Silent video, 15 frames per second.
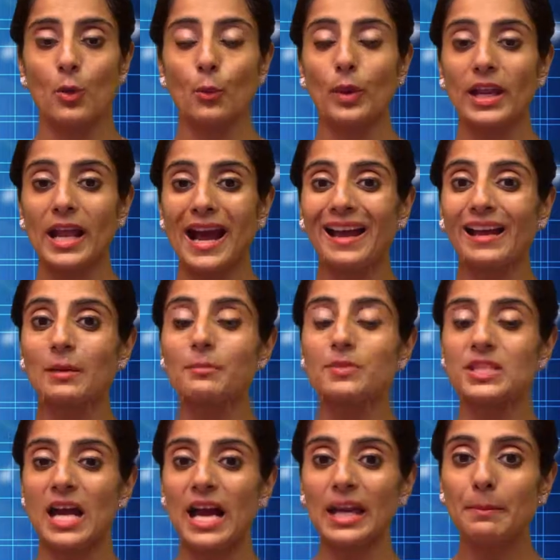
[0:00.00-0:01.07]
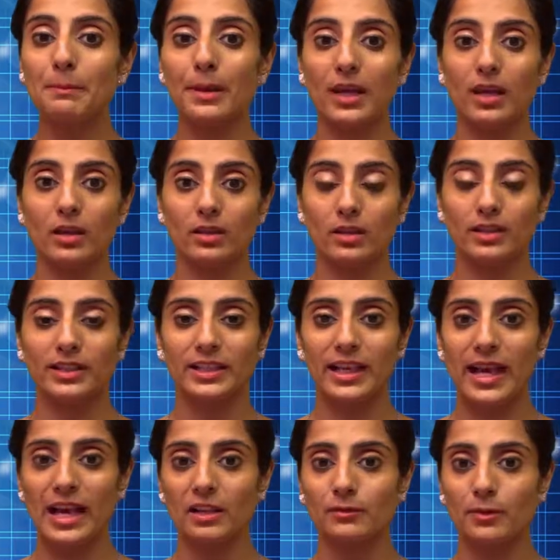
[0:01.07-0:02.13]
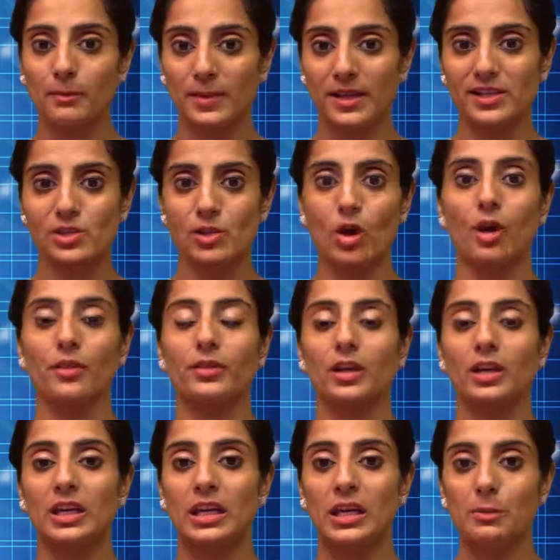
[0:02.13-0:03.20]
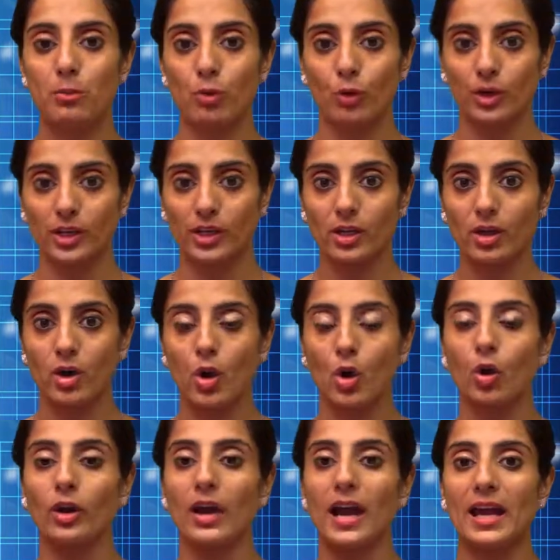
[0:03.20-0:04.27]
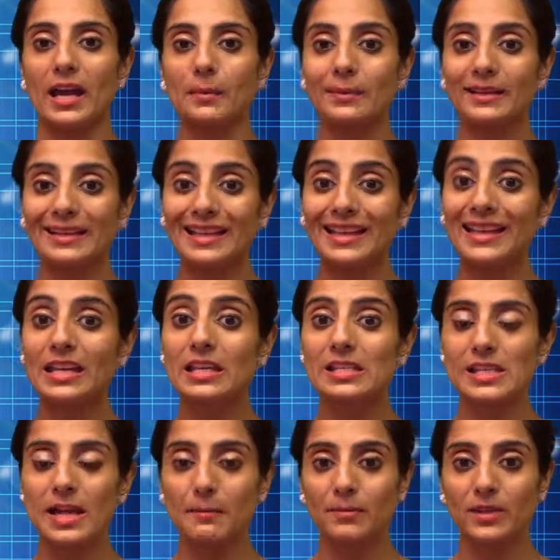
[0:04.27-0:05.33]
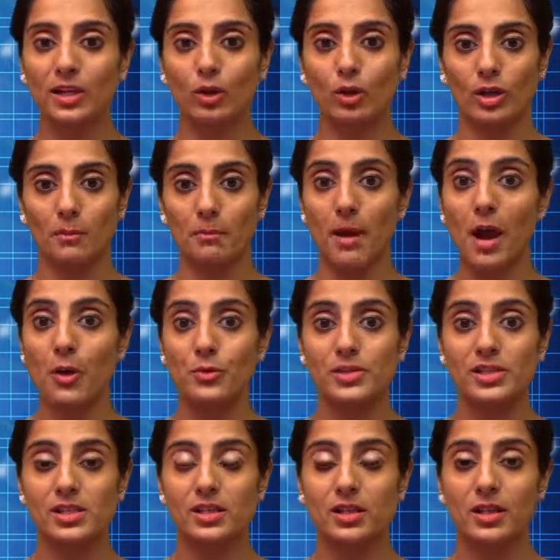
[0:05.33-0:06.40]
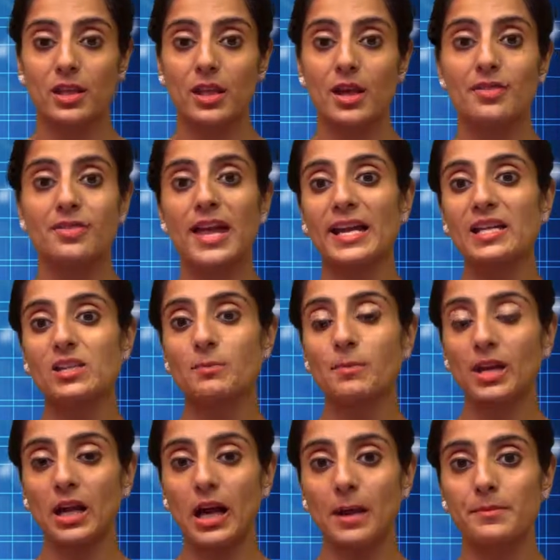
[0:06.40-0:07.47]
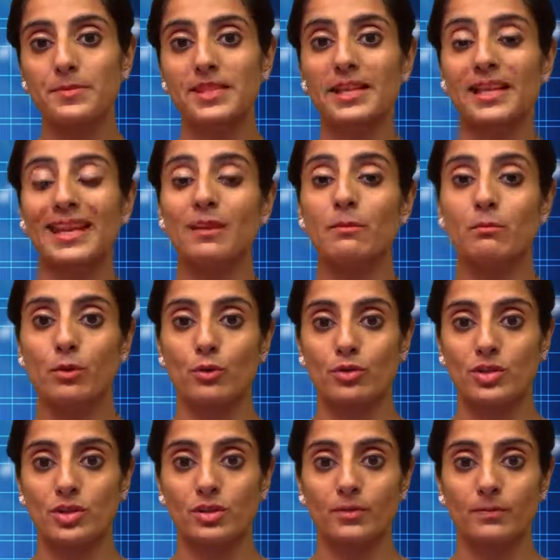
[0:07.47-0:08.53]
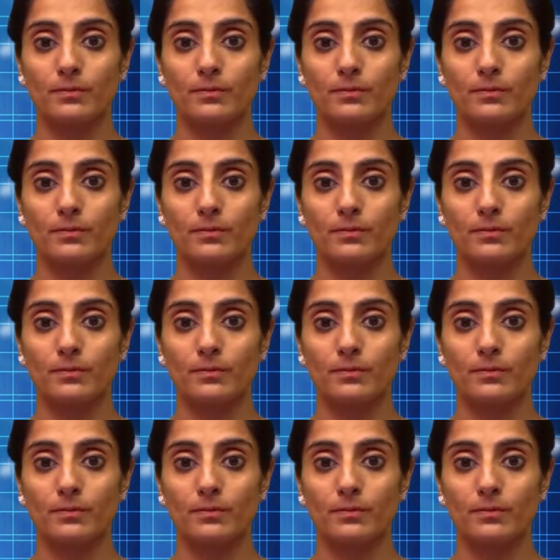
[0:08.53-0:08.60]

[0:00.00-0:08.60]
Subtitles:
When I am typing the alphabets on the keyboard, or I am clicking something on a mouse, that becomes an input.